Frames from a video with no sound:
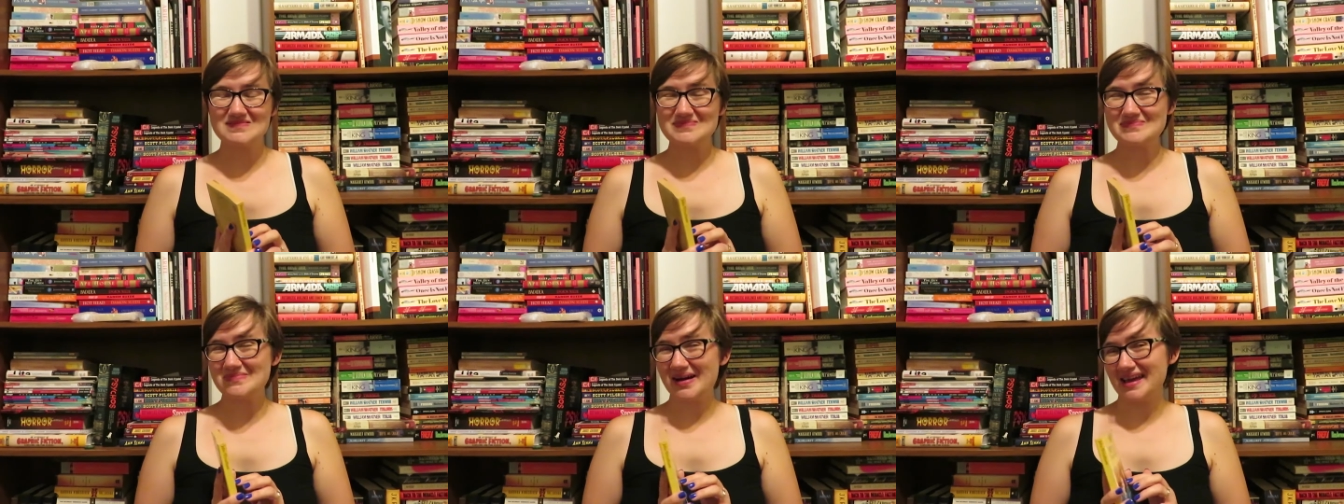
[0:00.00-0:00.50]

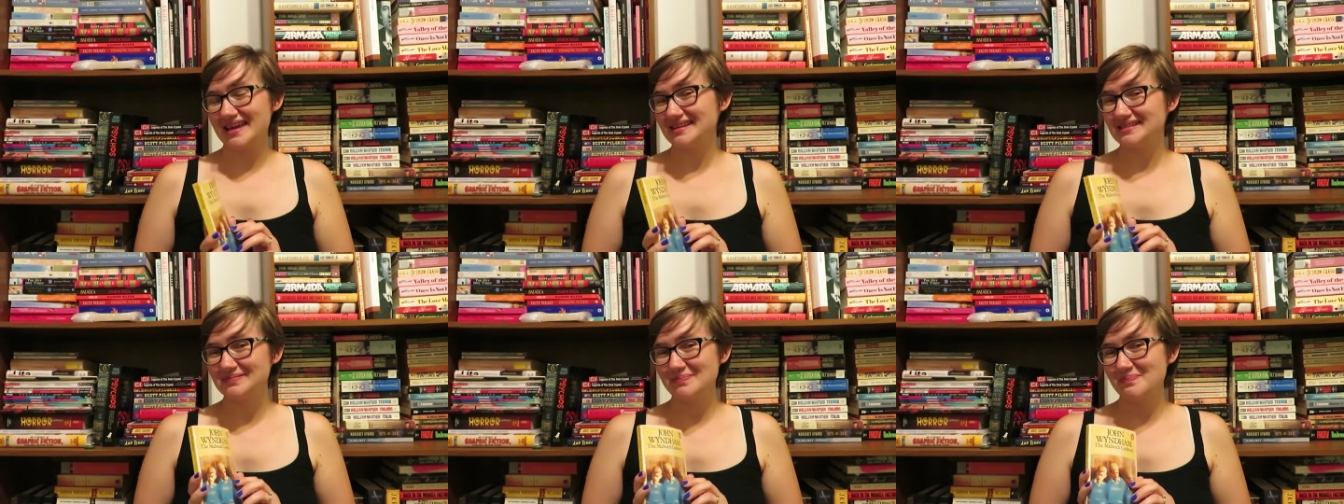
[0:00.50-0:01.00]

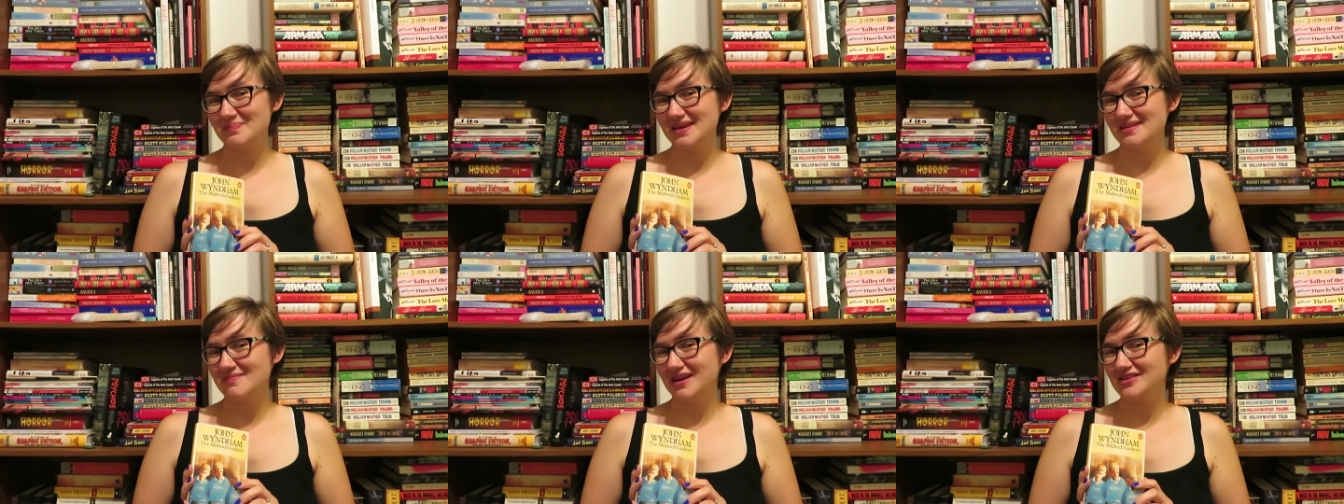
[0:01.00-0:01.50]
might
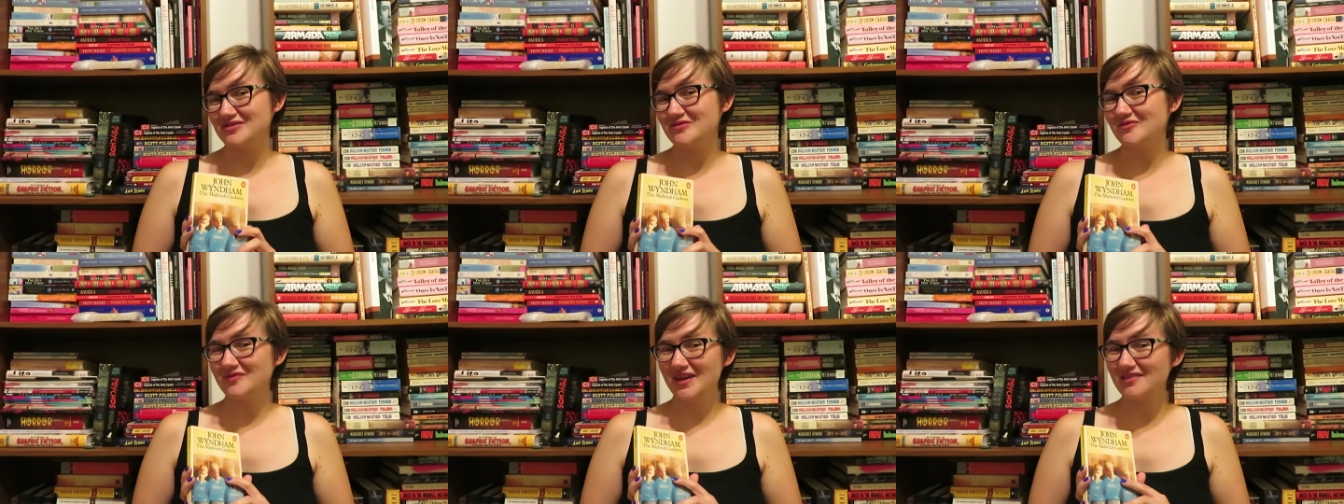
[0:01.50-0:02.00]
be my
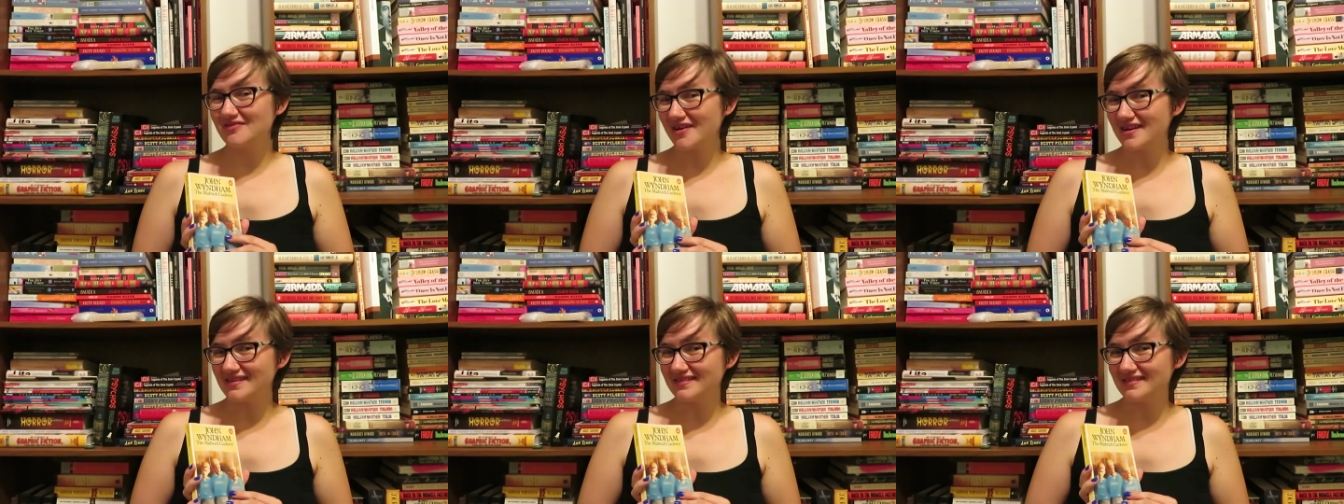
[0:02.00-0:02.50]
new
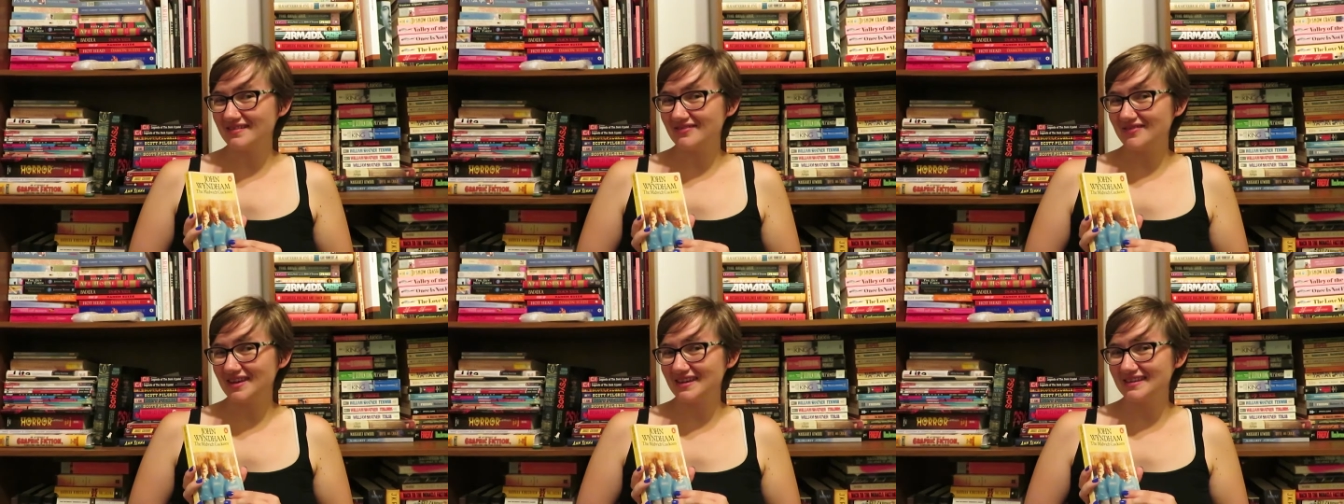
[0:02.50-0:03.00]
favorite
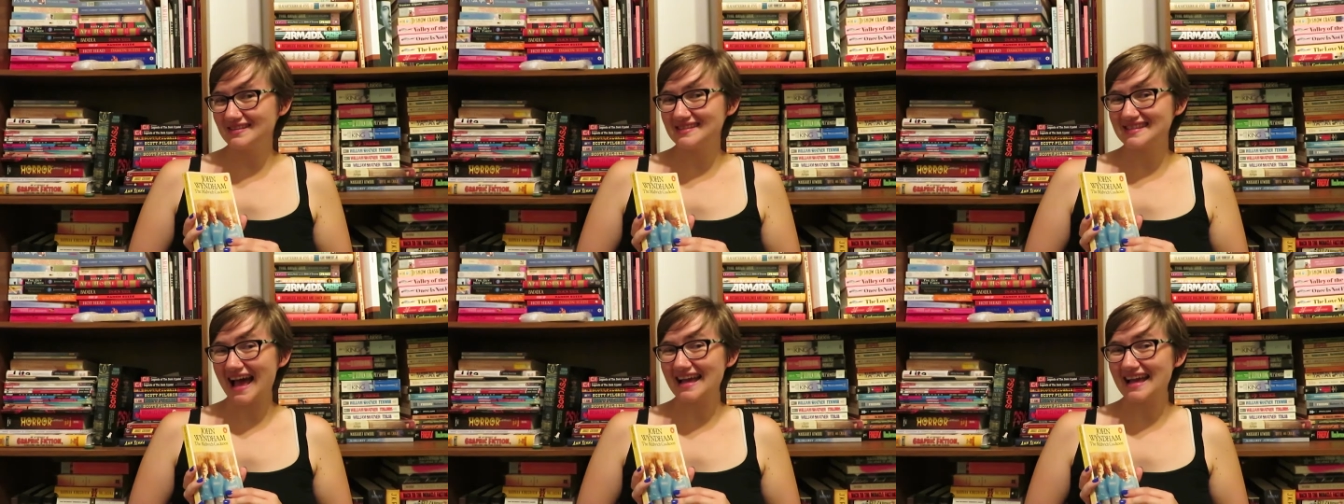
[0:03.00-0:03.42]
of his.